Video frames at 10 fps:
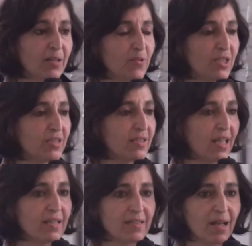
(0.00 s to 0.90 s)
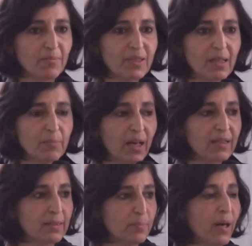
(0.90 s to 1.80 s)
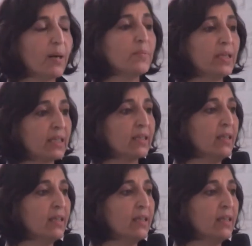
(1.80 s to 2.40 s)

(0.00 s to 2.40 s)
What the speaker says: which says something about the public